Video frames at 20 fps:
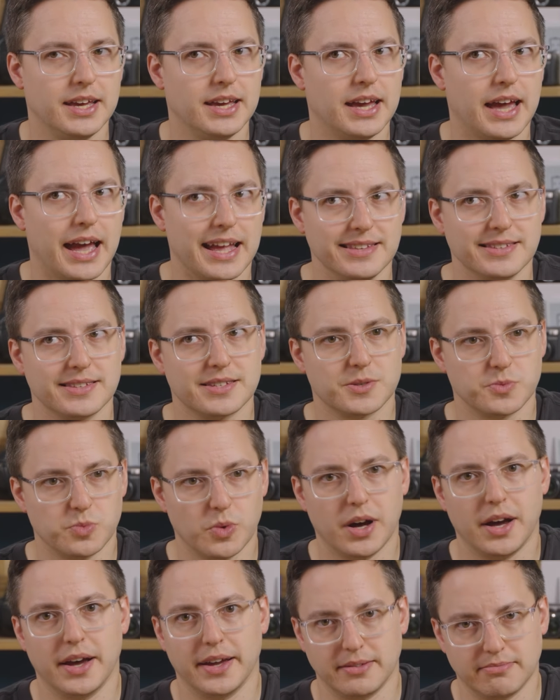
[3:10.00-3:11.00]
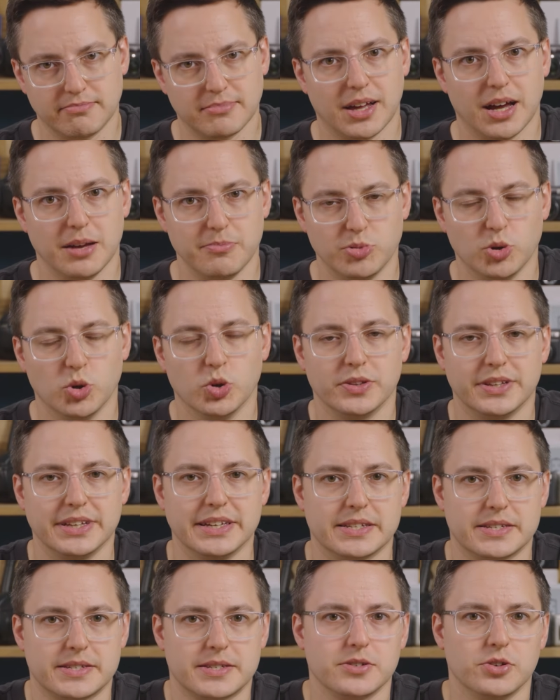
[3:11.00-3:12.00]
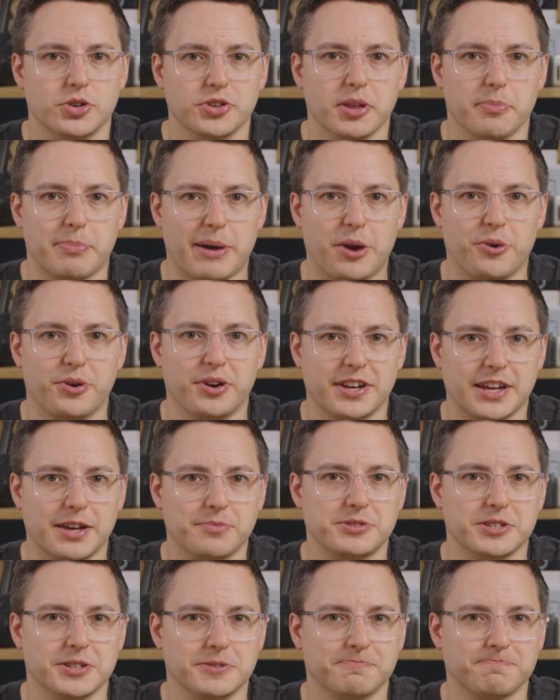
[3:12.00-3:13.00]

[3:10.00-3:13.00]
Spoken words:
hence why I bought this other power adapter.